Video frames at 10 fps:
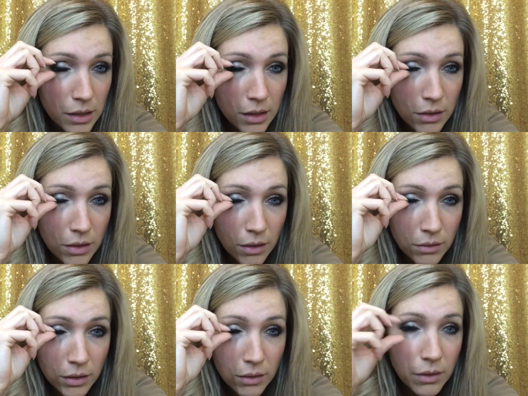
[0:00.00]
You
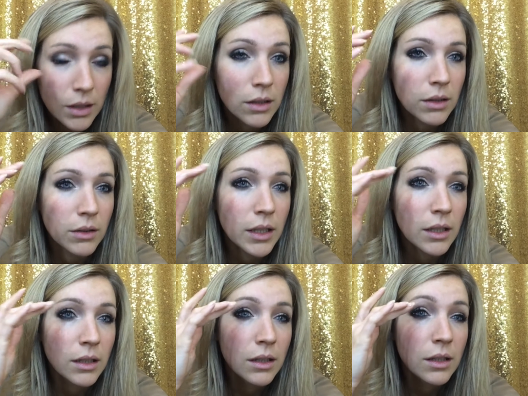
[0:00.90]
don't really want to glue
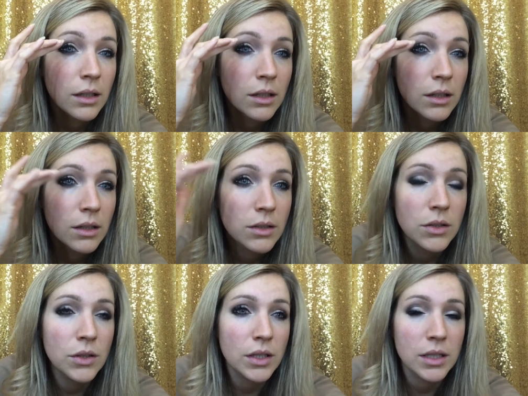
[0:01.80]
it
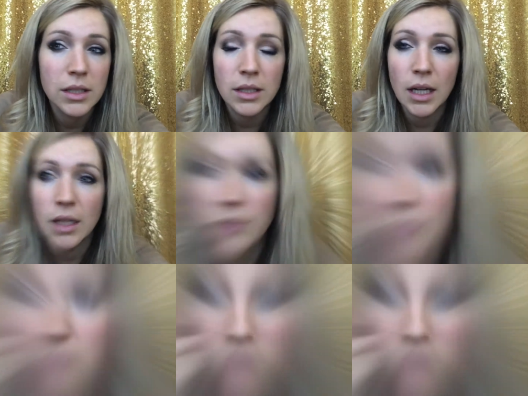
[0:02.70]
to your skin.